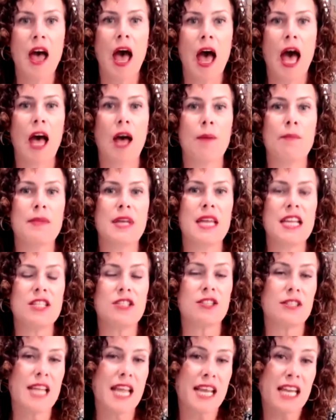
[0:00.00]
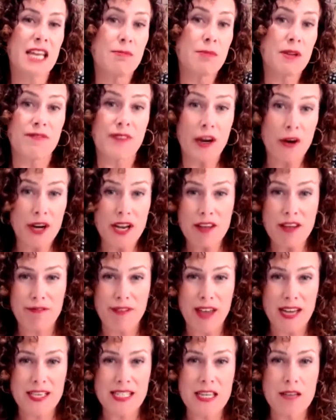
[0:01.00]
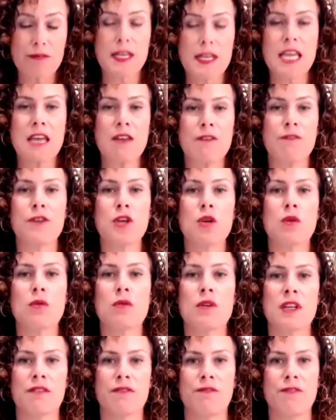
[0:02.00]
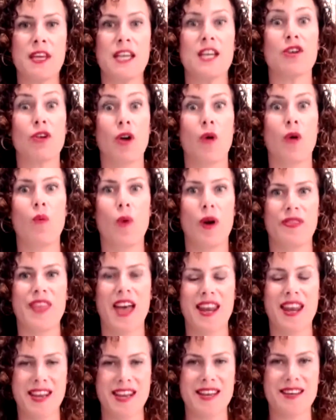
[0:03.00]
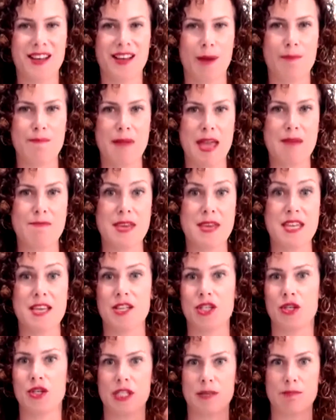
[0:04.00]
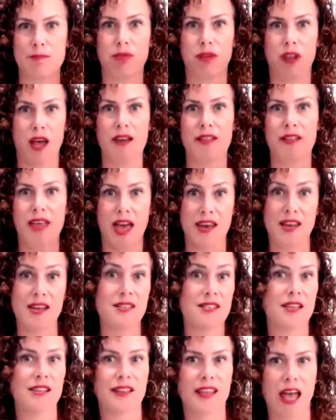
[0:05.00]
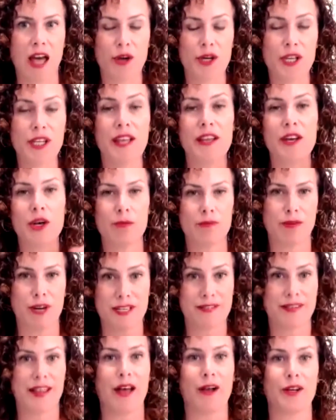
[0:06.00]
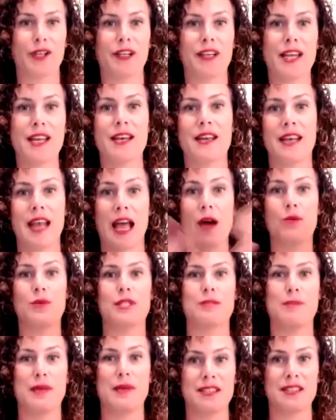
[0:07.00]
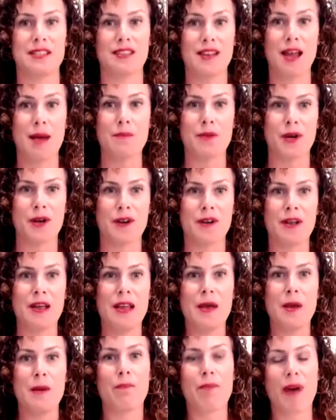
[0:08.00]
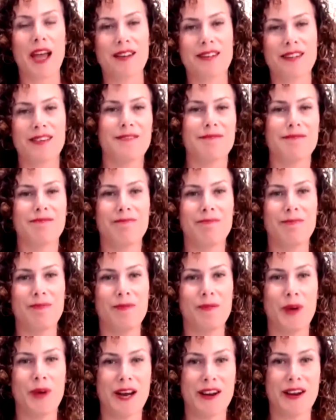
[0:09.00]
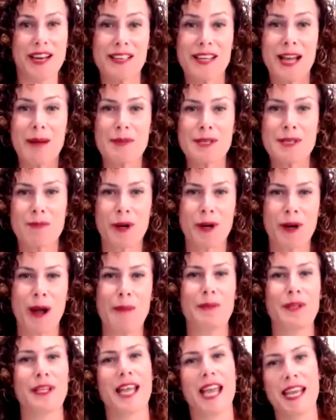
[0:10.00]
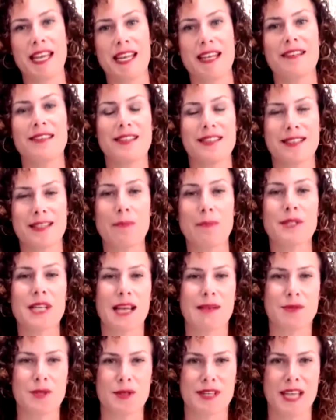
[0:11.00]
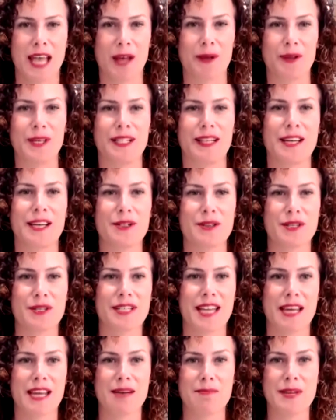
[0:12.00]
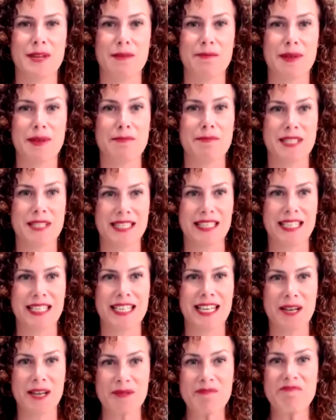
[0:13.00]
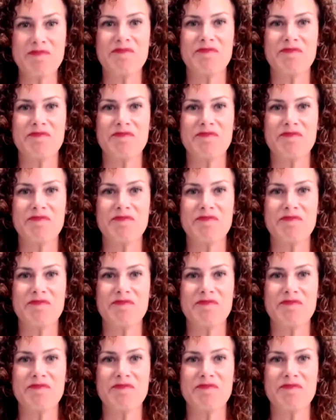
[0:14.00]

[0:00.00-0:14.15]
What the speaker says: It can be very effective if you can figure out what that income may be, because you just plug that into the calculator and press calculate and out spits a number. But where income is more complicated, sometimes those calculators can be a bit misleading.